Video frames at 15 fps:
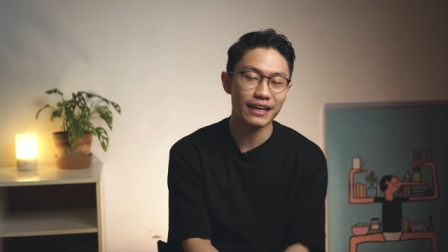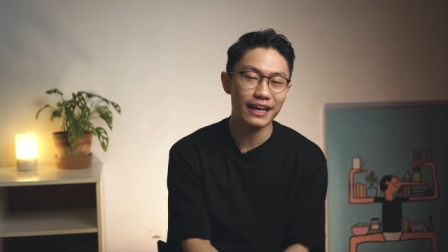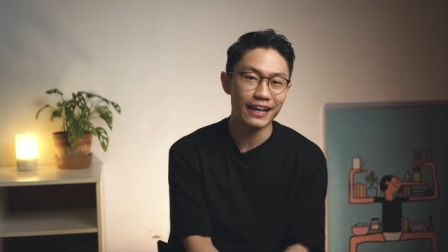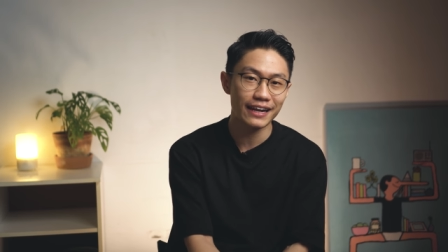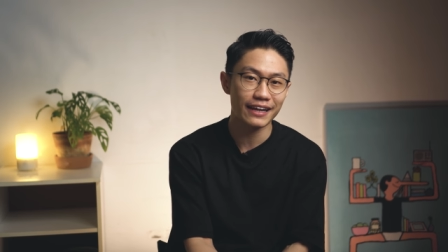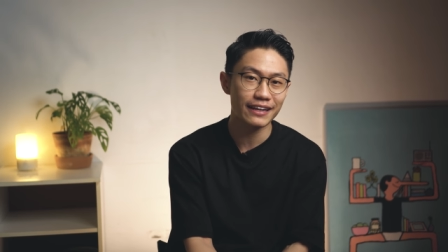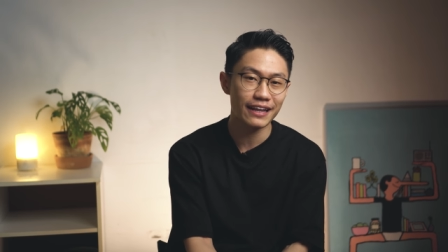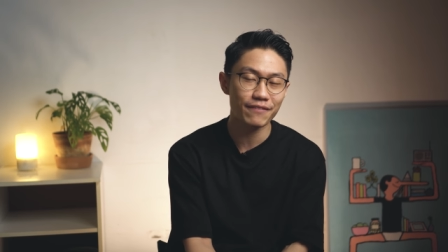
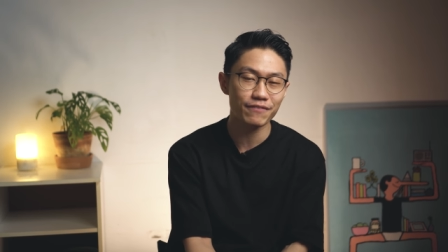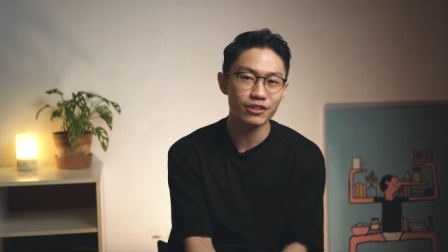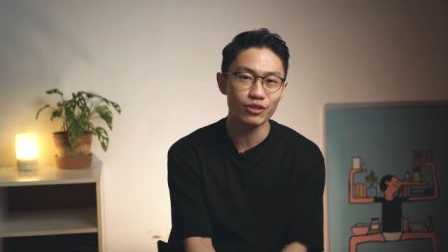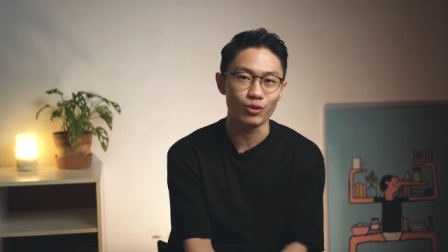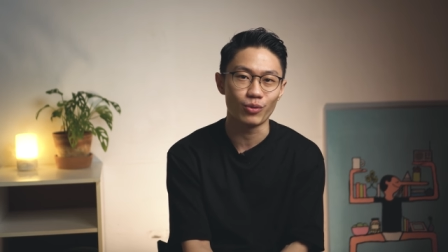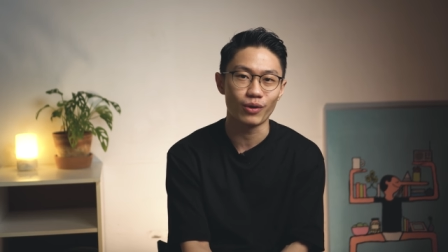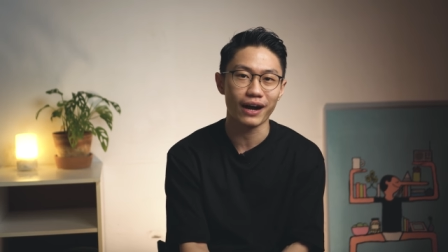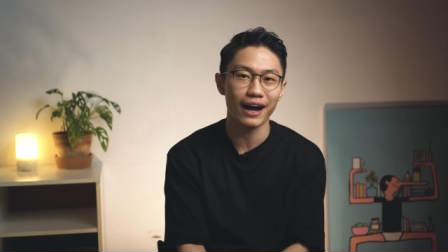and I never
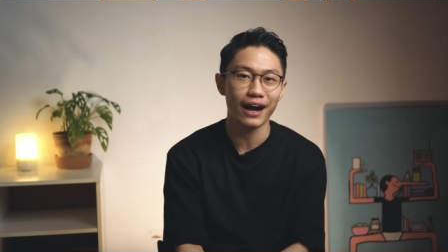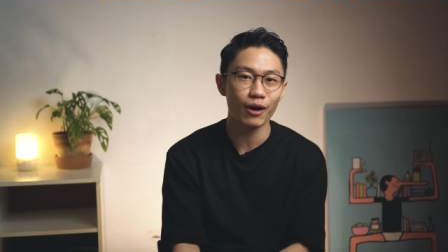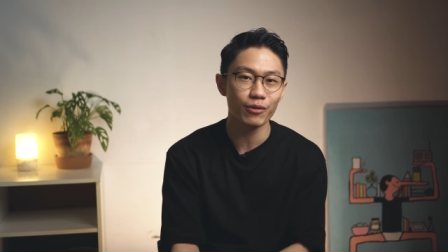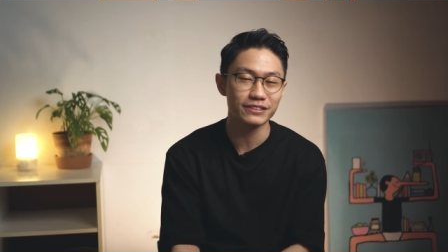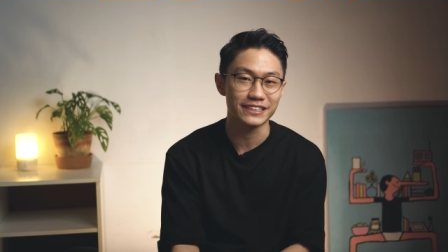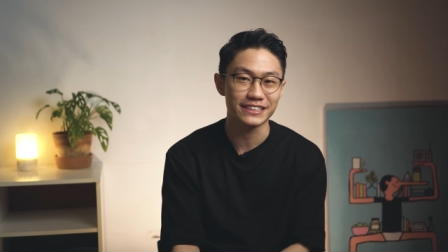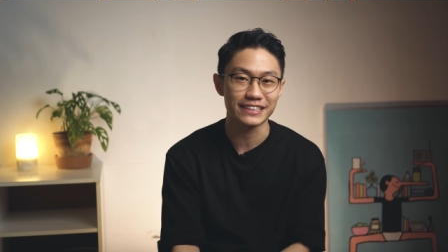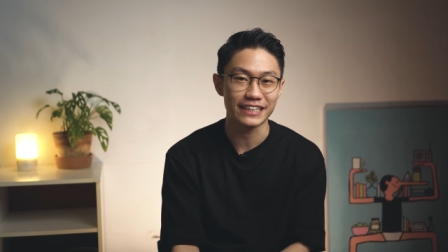knew
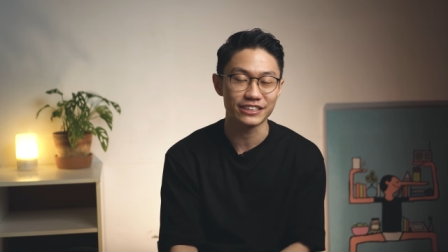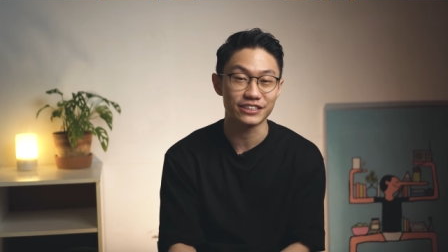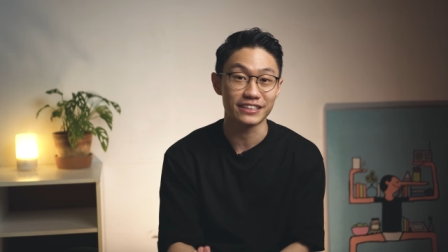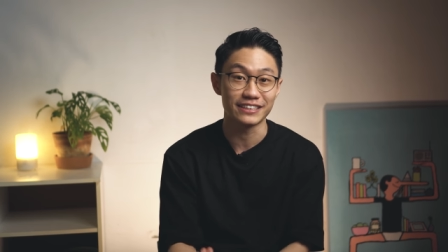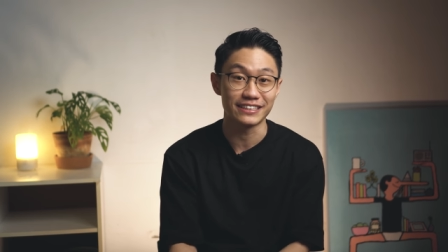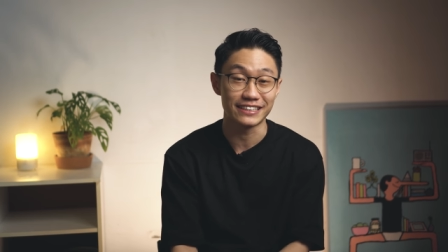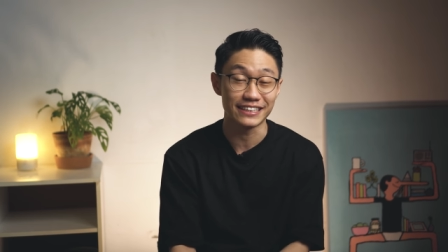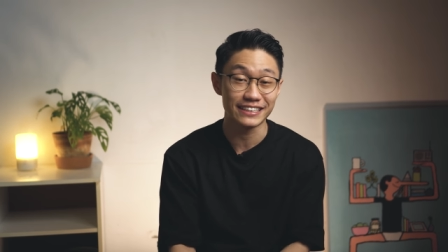how
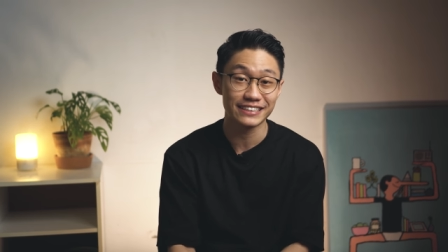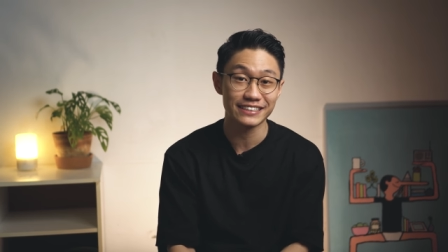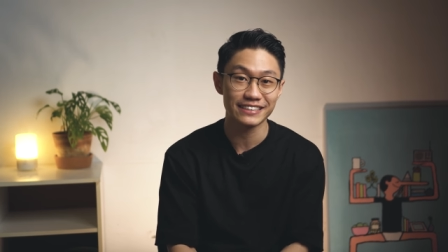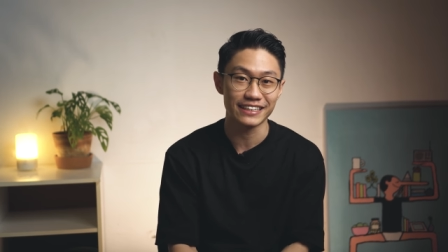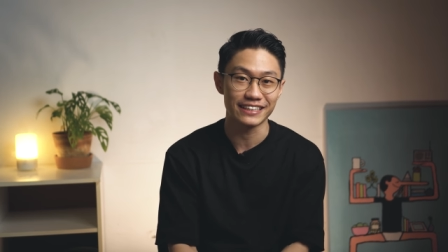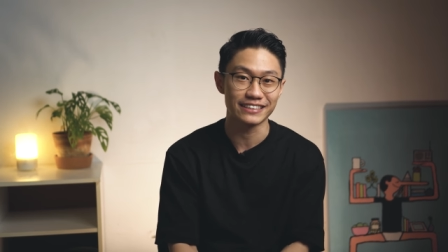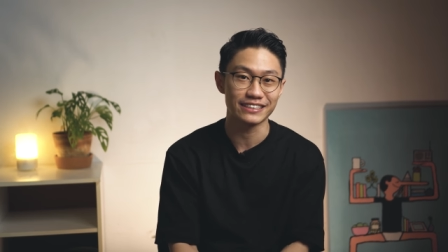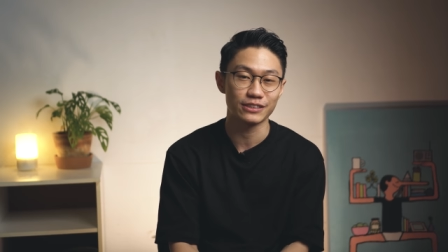essential this
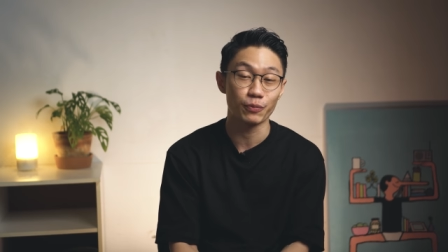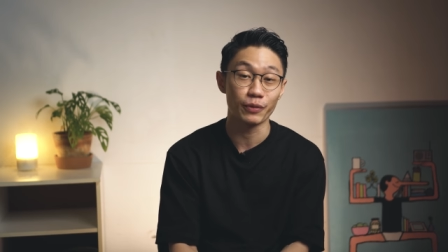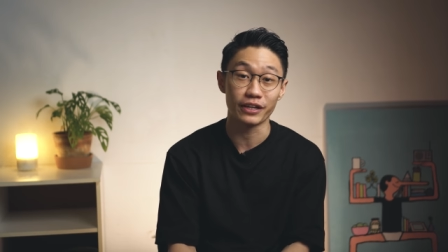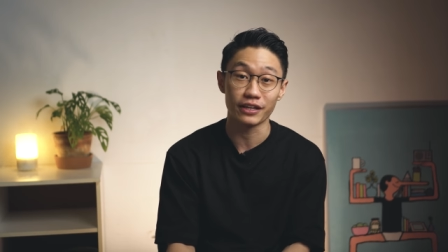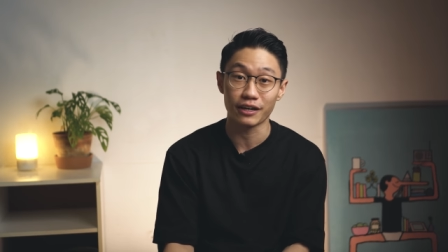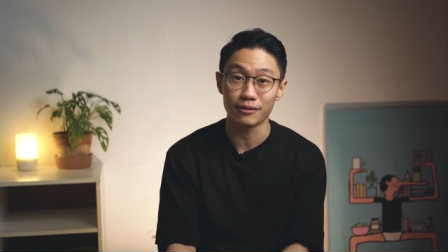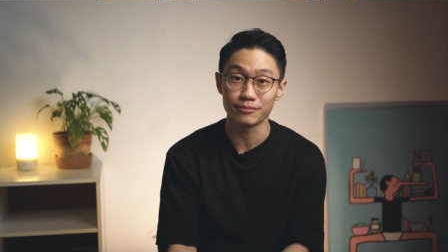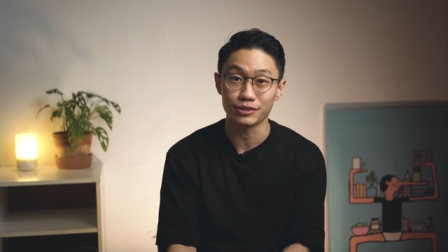is when
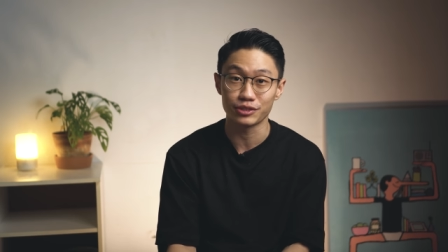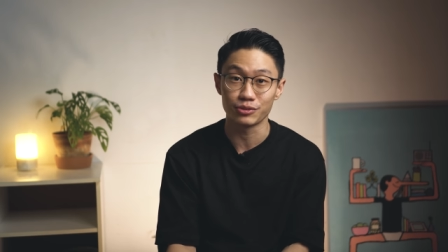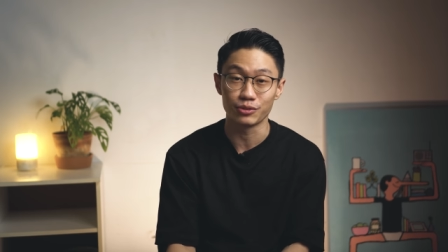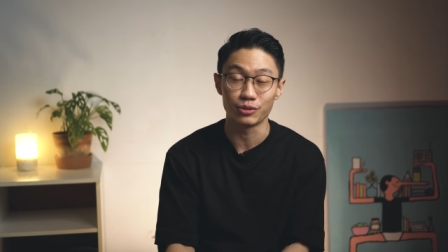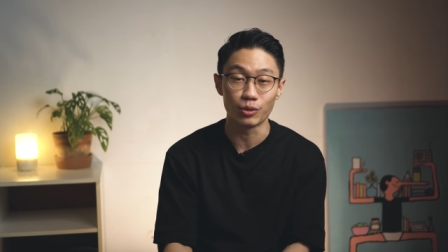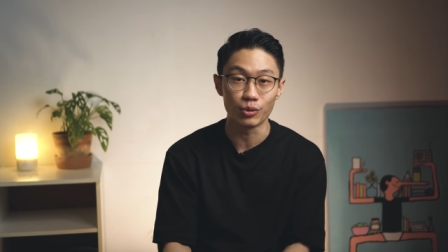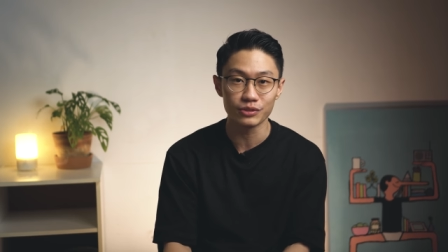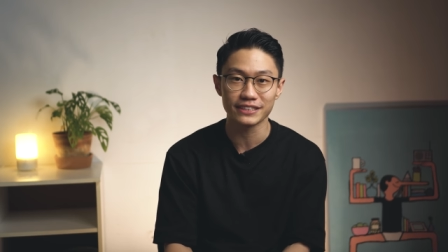it comes to
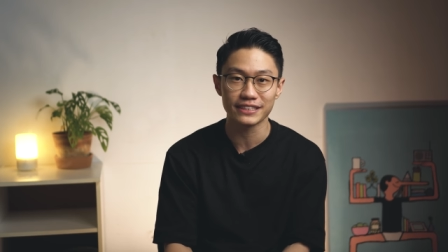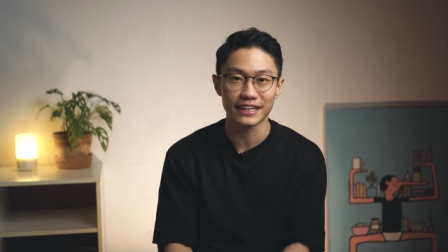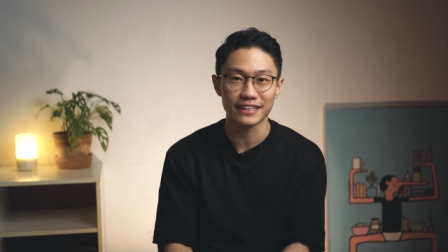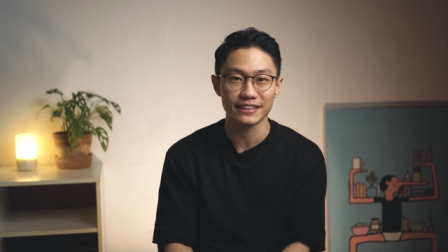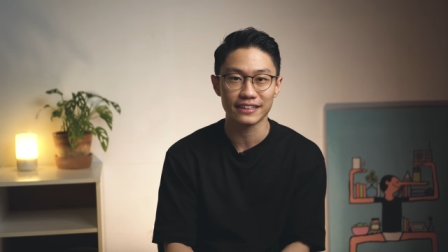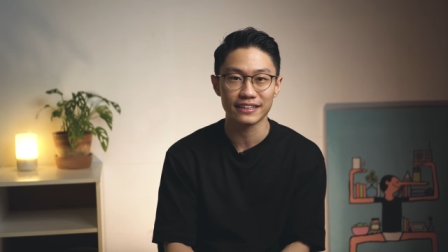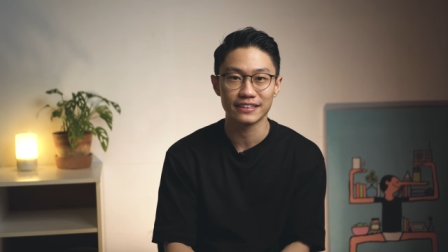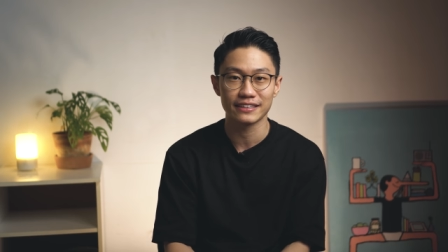goal
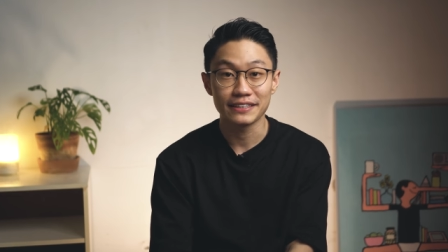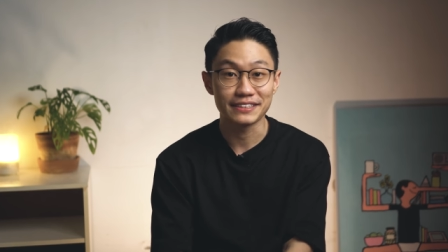setting.